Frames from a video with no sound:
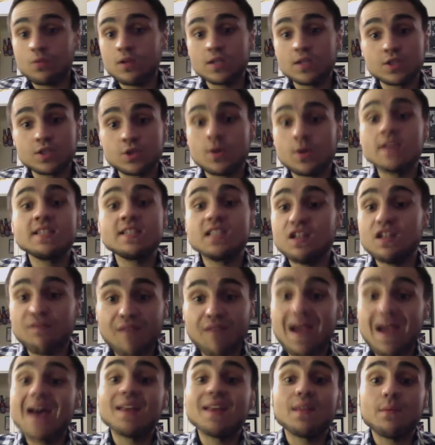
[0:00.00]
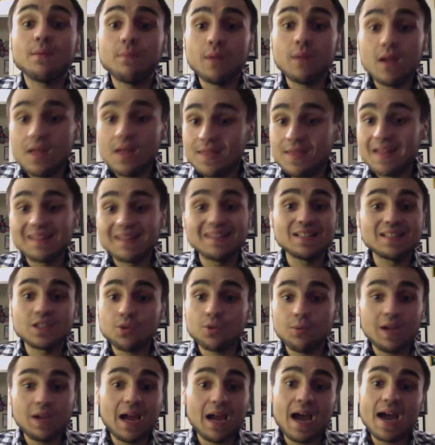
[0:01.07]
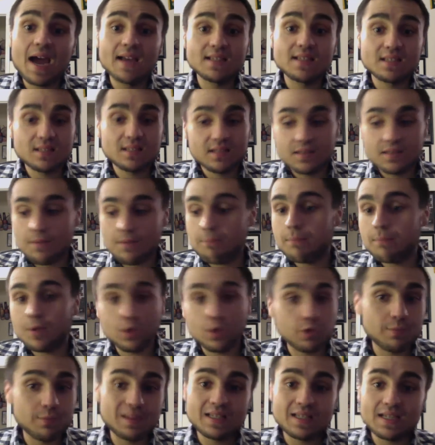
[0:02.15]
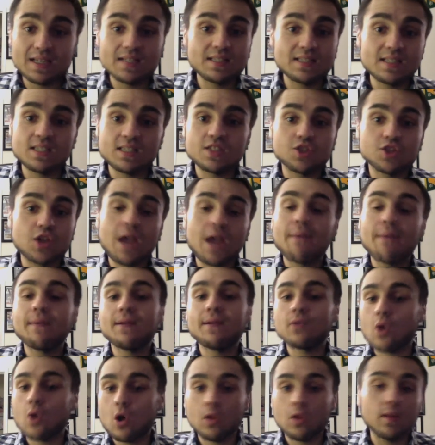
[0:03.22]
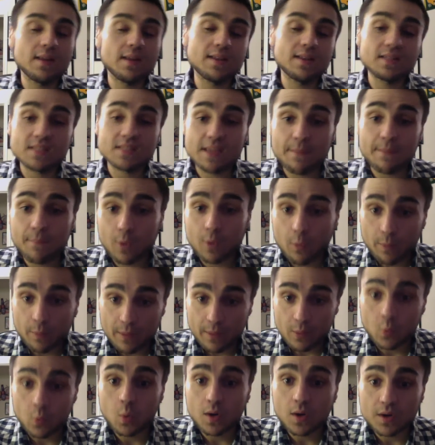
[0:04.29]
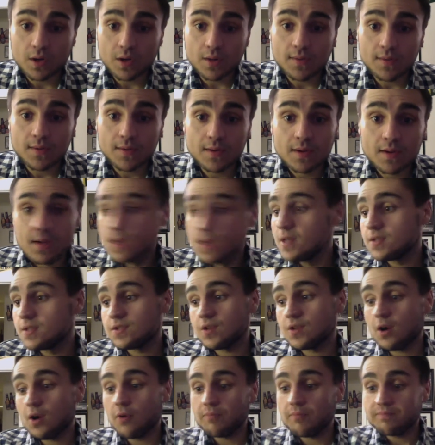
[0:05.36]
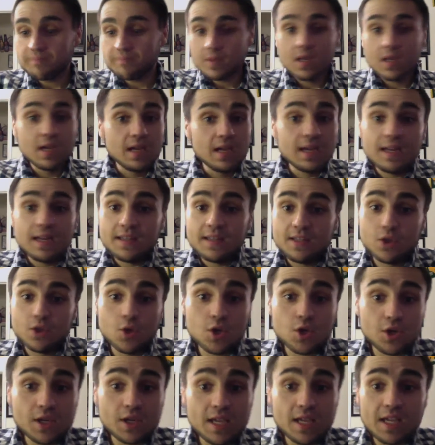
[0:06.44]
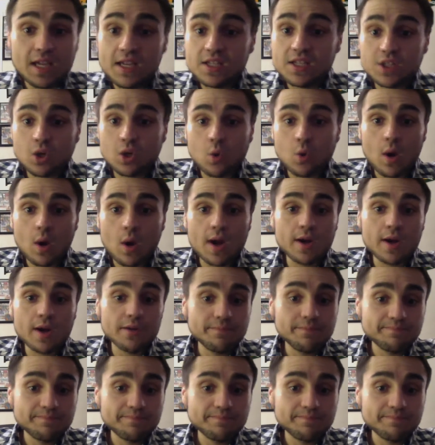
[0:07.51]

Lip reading: crazy to fathom that these 3 guys, Miller, Betances, and Chapman, are all in the same bullpen with one another. So, New York Yankees acquire